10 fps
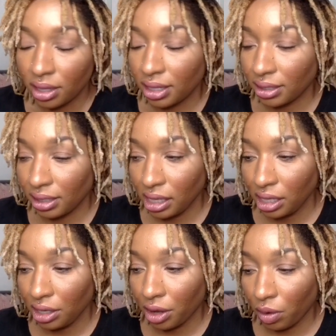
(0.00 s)
The
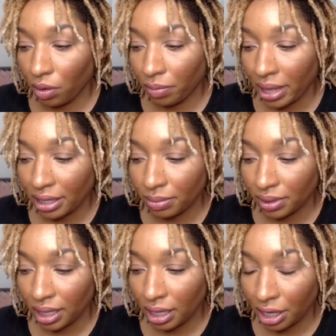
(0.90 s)
CEO of Platinum
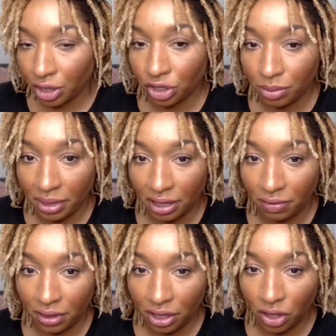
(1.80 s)
Skincare, she made a
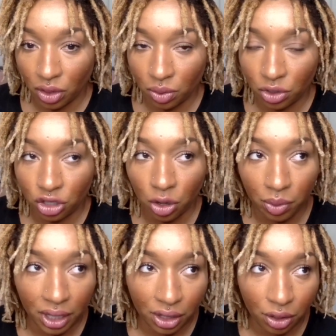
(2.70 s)
video
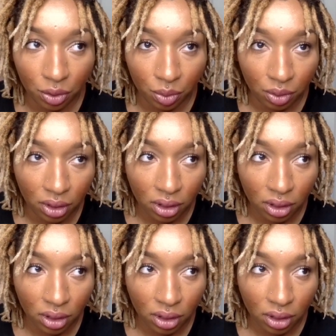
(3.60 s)
showing you,